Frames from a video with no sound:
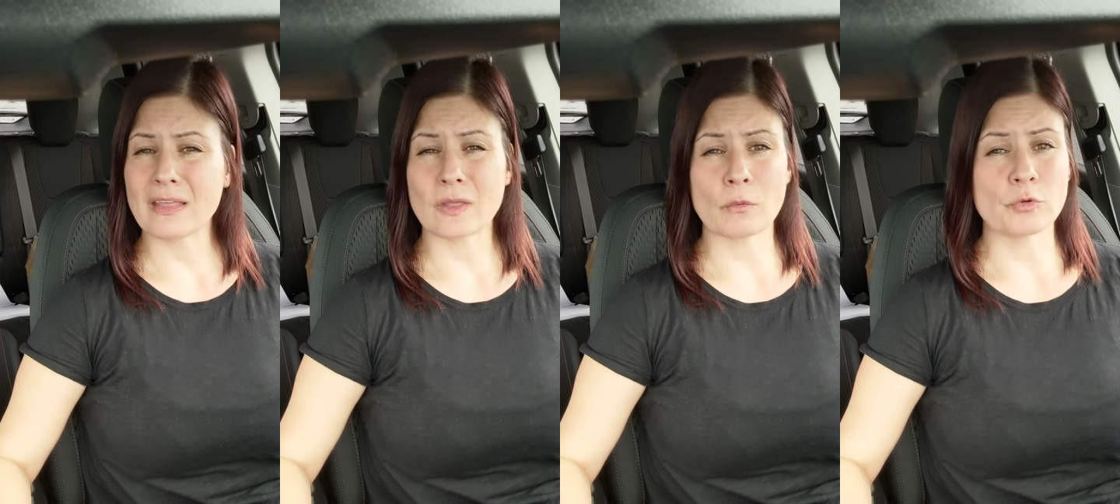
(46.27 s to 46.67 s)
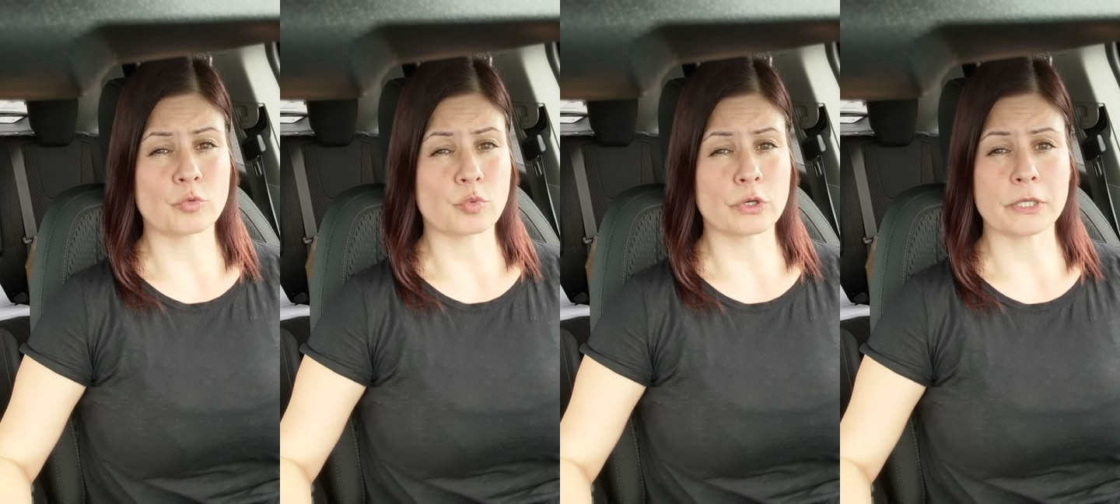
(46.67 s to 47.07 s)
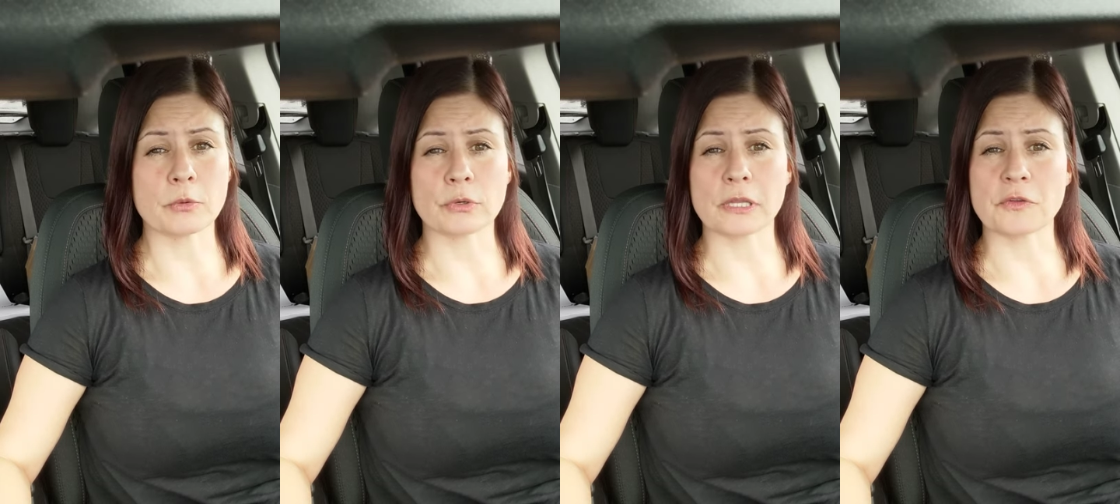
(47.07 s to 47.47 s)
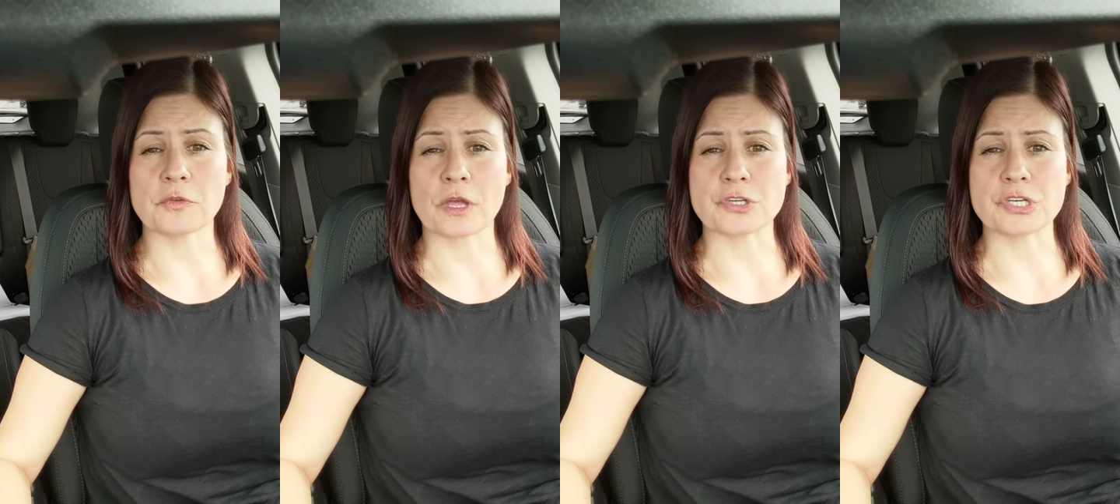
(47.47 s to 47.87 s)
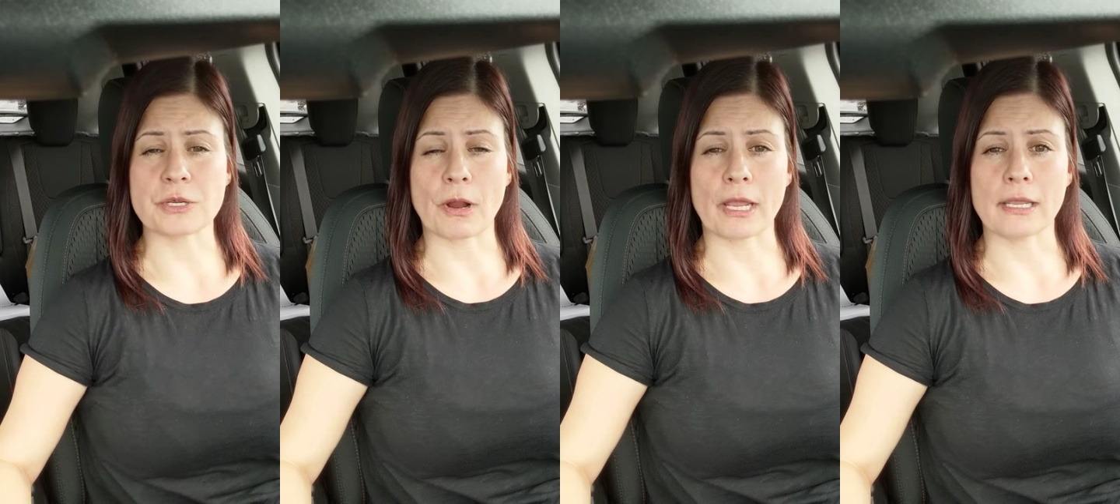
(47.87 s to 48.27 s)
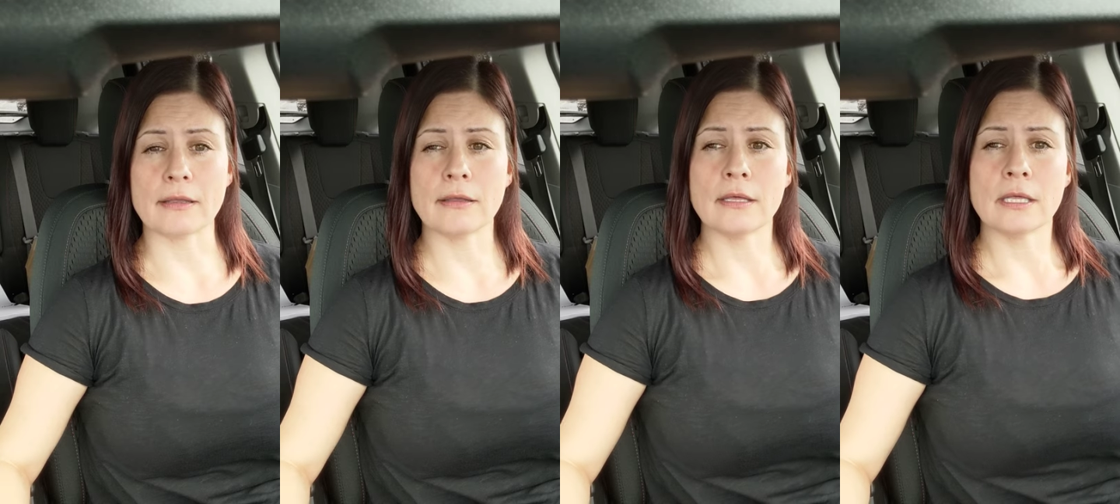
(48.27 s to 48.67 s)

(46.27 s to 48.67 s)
that was really, really slushy, right?